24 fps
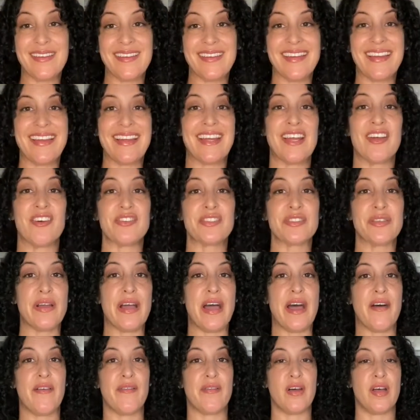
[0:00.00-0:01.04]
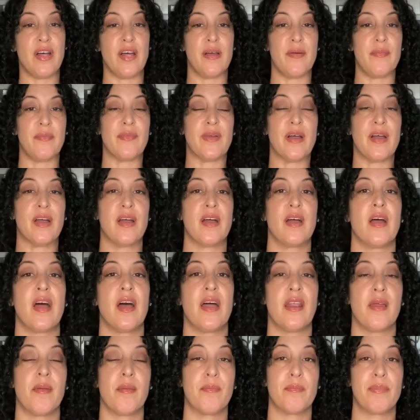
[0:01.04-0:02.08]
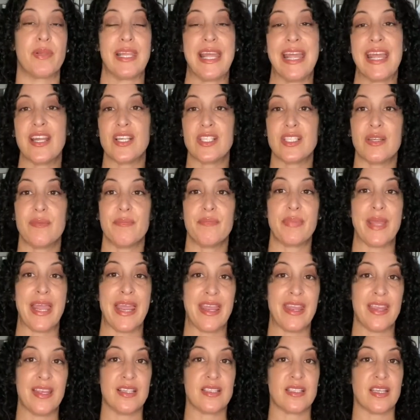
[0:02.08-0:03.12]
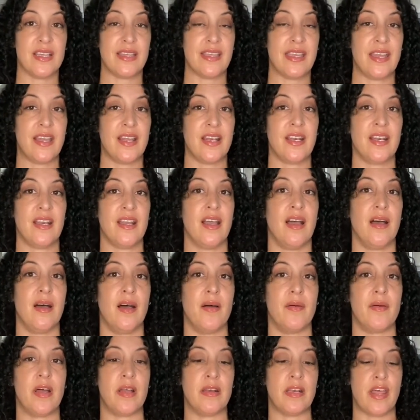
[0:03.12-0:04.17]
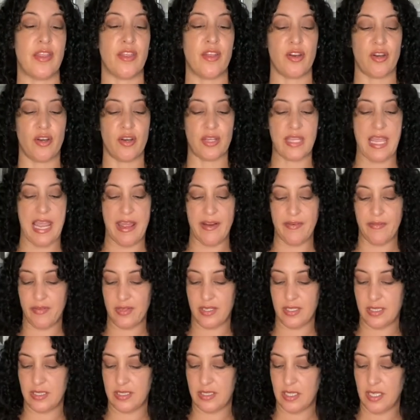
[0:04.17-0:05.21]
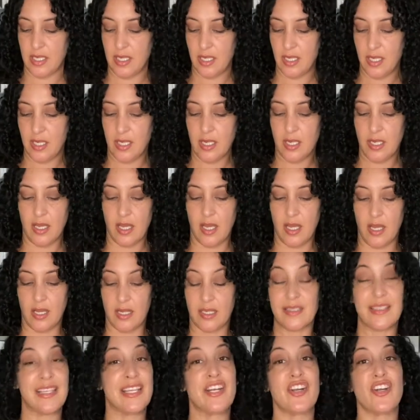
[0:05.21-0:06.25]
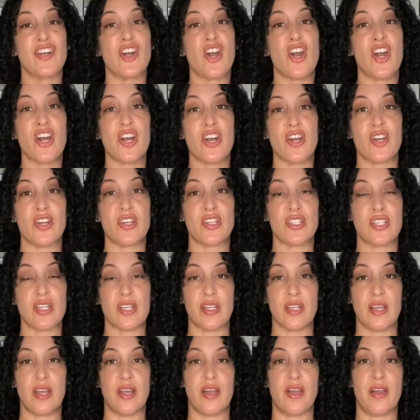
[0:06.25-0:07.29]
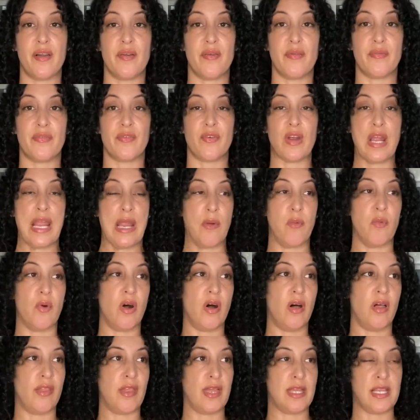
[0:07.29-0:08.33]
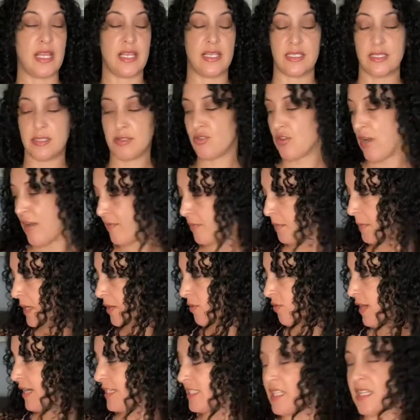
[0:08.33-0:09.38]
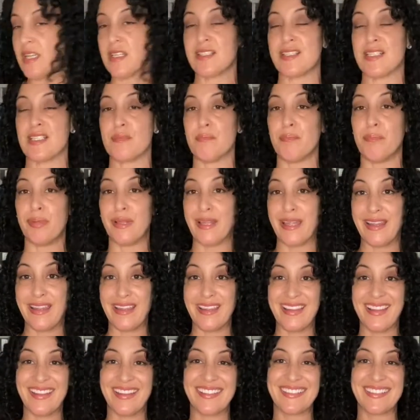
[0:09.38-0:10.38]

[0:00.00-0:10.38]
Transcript: And I also have a plan to paint again, another canvas glitter art for a wall that is driving me crazy because it's blank.